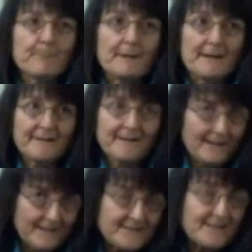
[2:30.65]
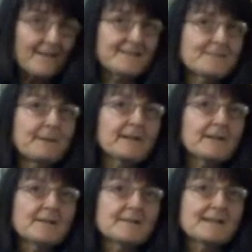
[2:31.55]
But it does
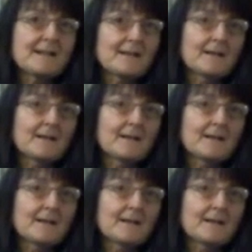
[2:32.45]
because,